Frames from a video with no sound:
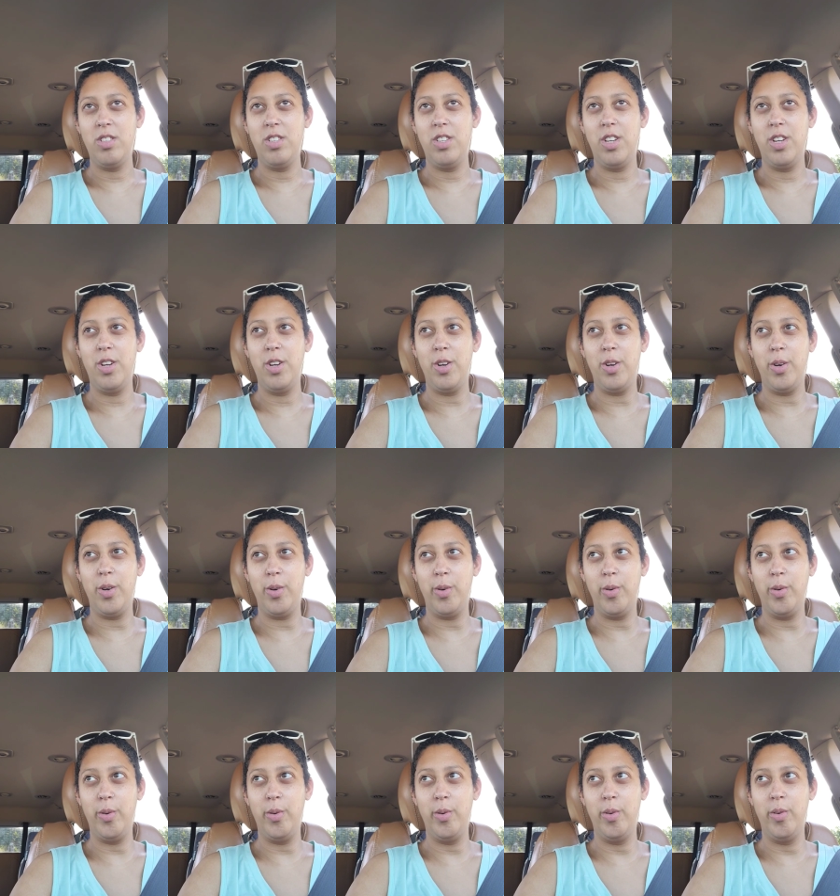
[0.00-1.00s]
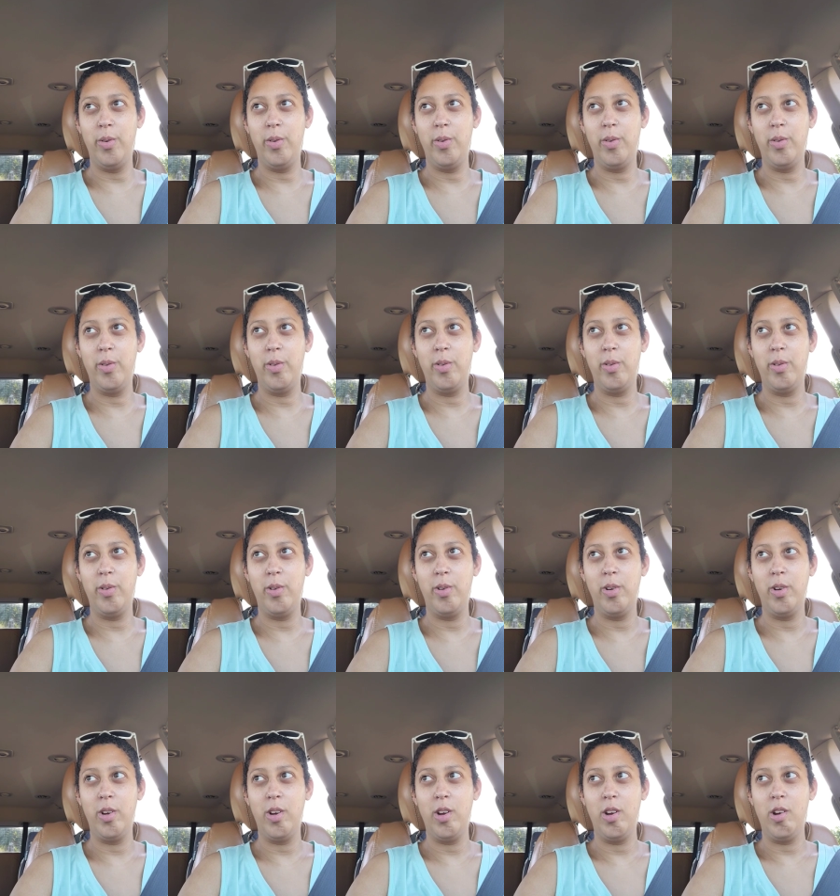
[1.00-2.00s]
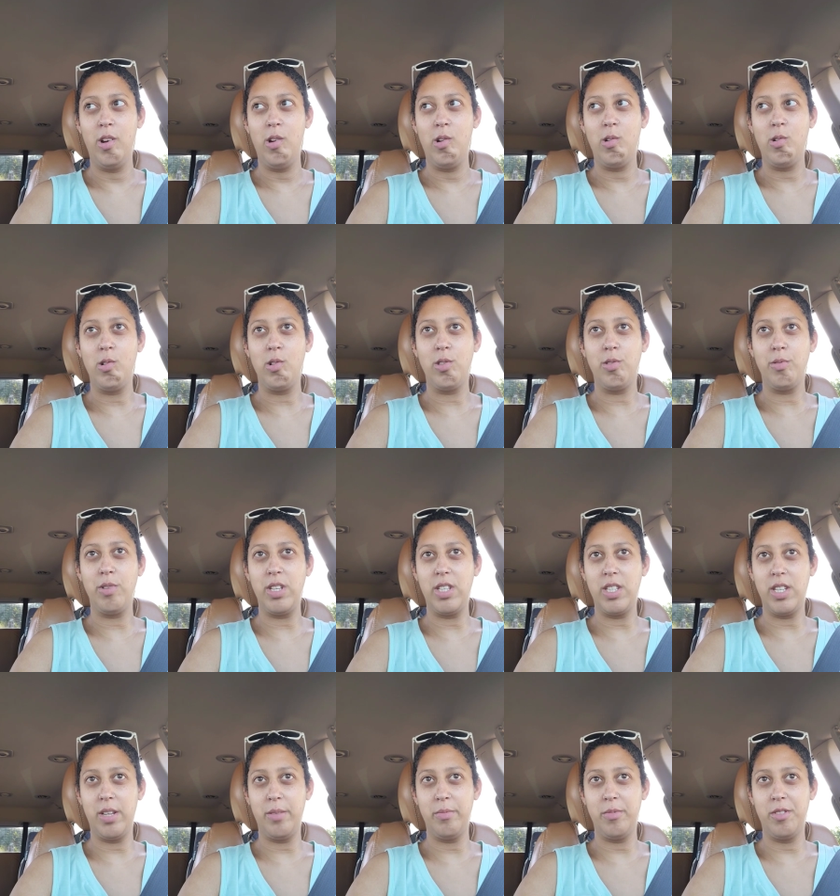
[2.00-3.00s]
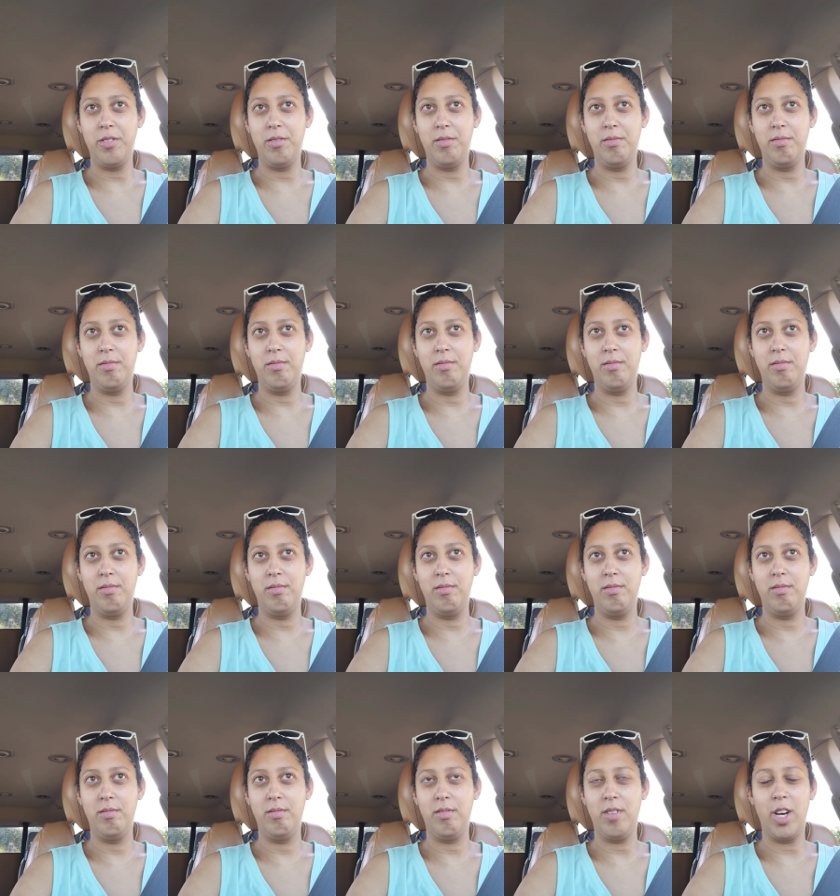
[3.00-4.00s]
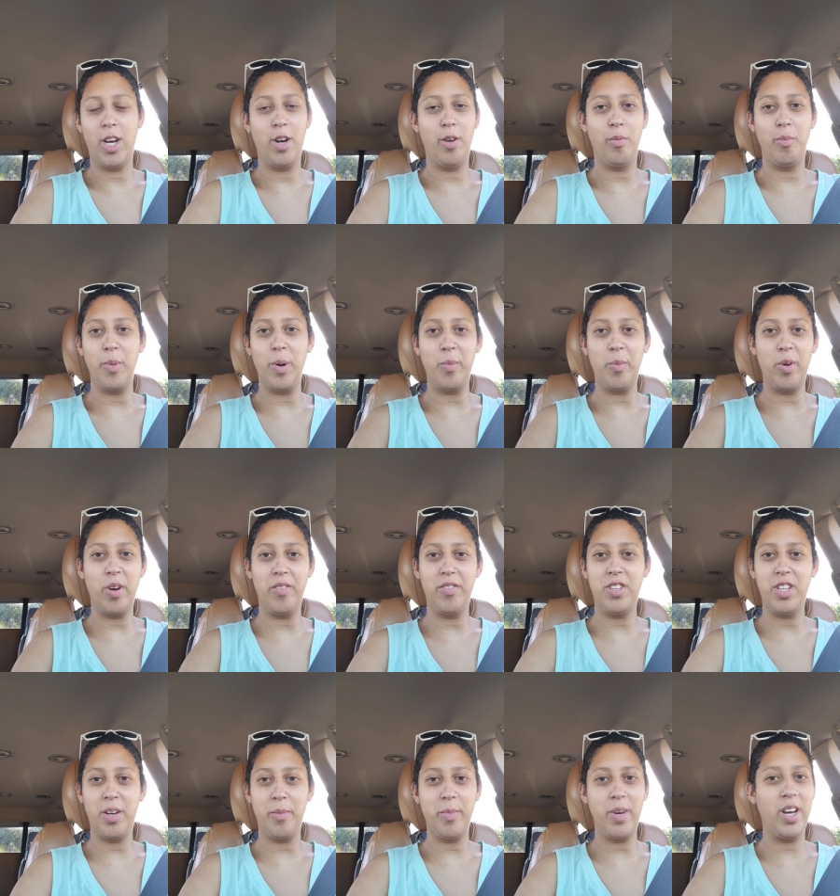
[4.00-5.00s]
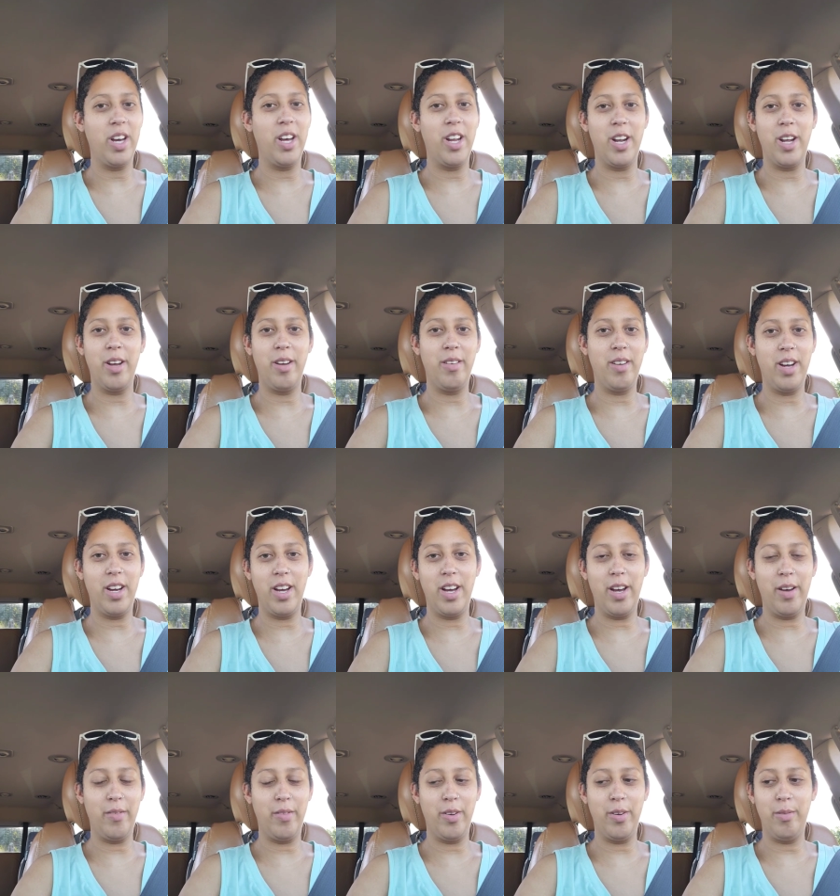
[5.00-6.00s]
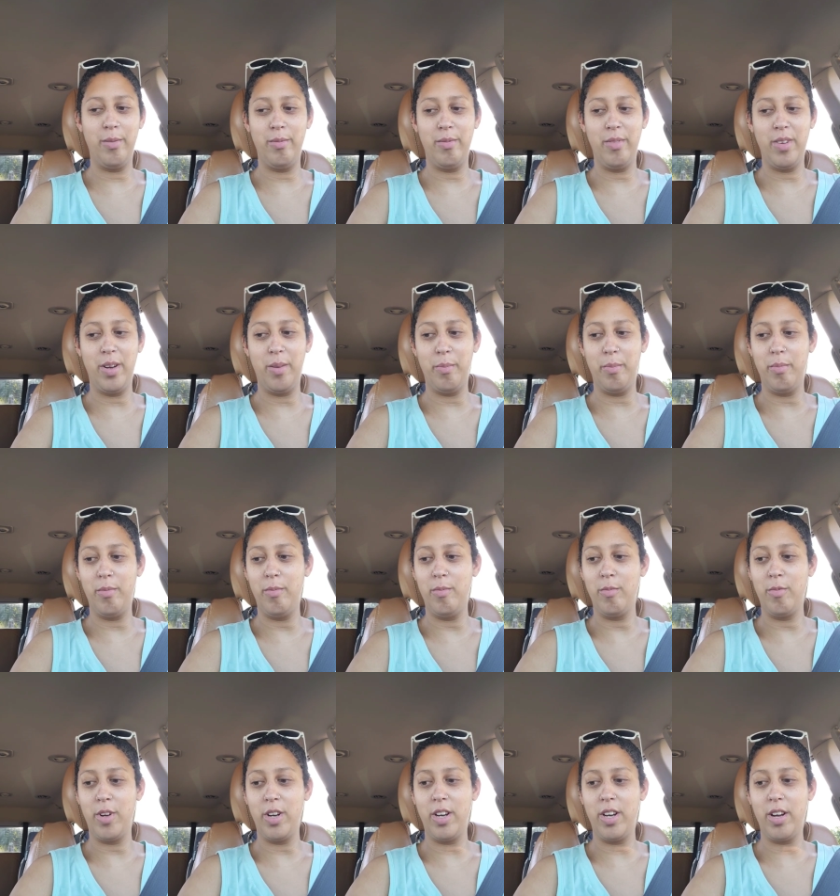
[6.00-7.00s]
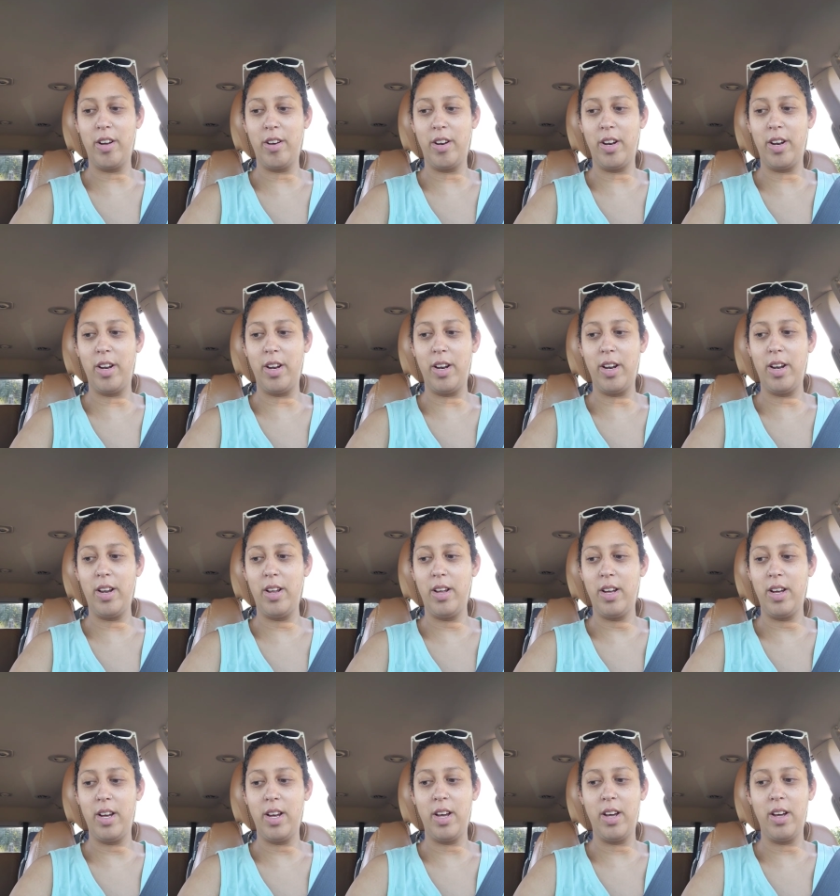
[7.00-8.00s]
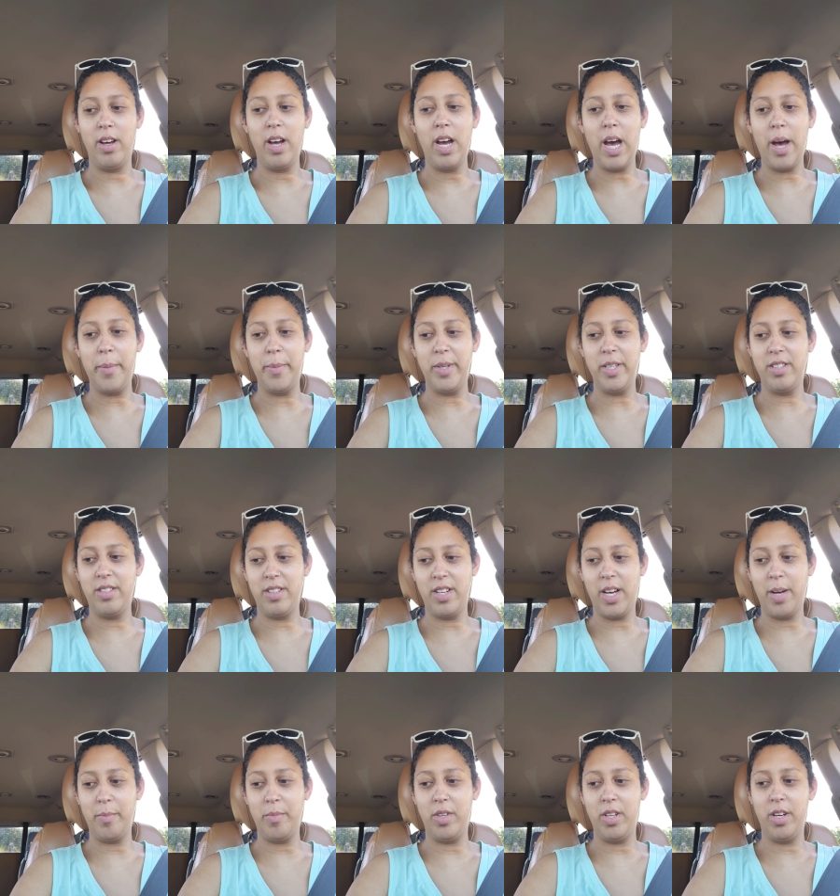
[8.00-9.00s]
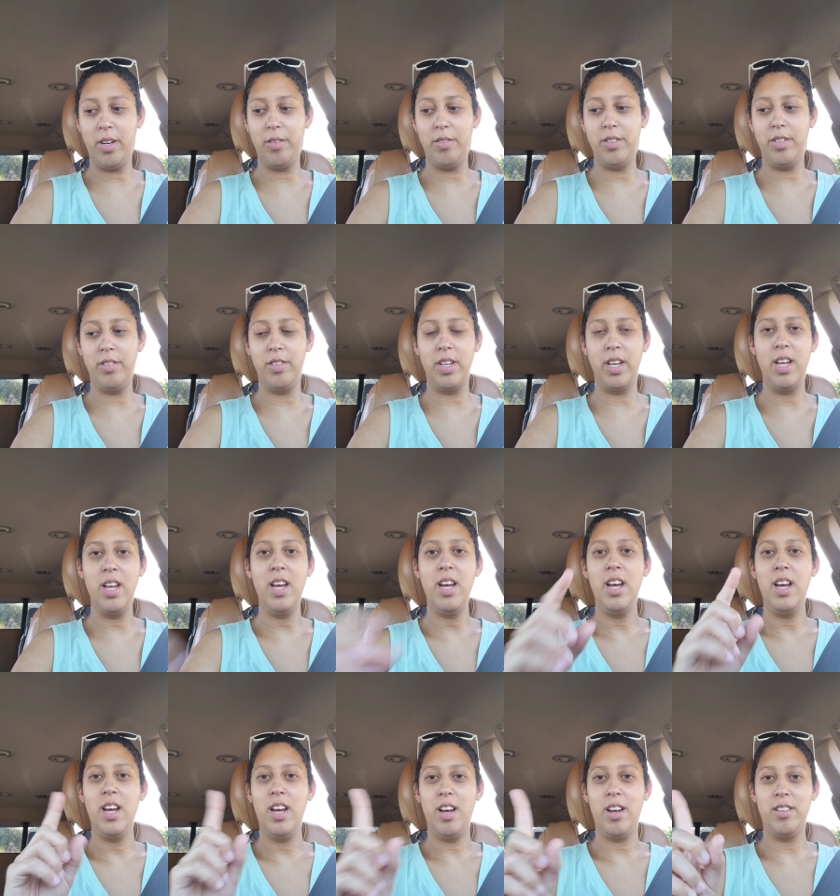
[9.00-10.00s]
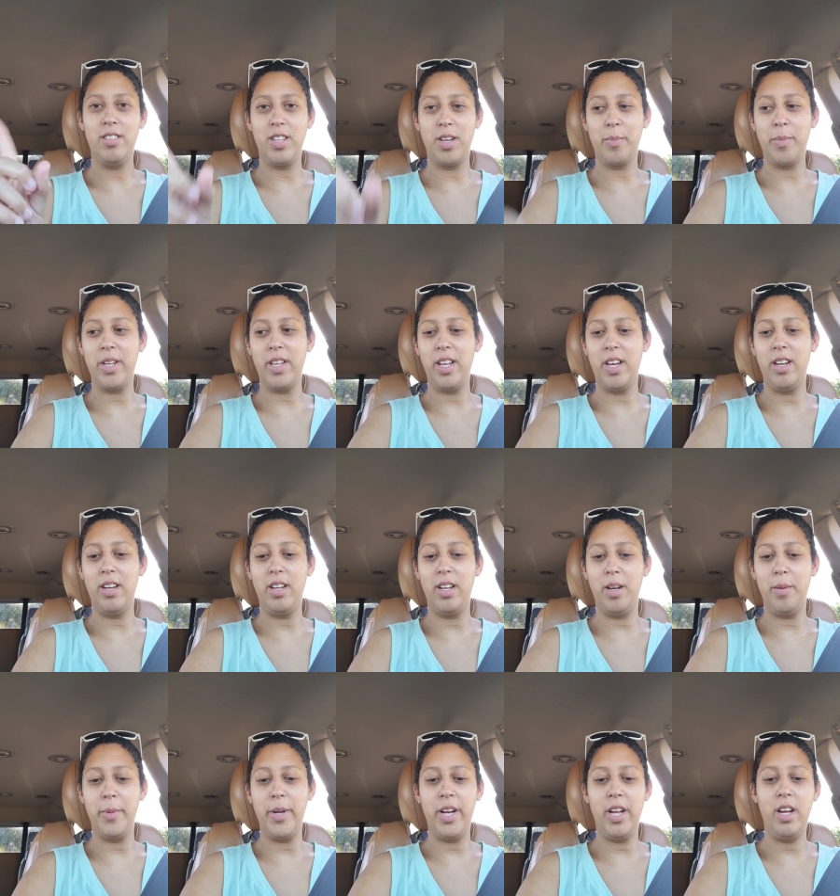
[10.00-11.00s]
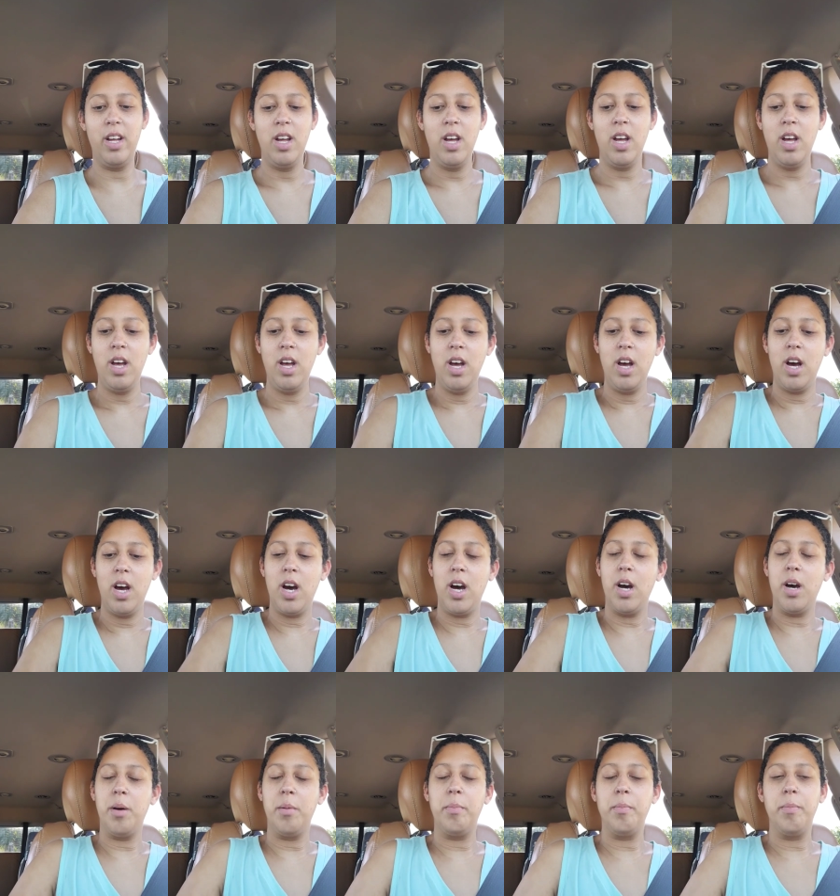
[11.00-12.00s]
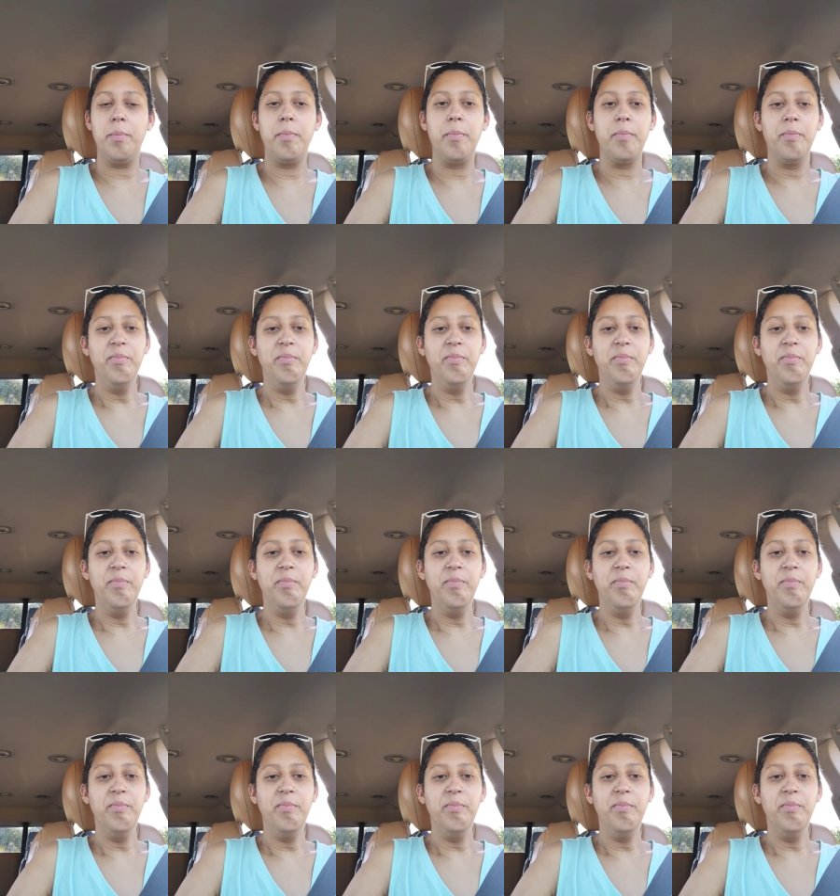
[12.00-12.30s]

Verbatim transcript: two or three times. I don't remember off the top of my head. I, I have it in, written down in a, a habits app that I was using. I'll talk about that in a minute. Um,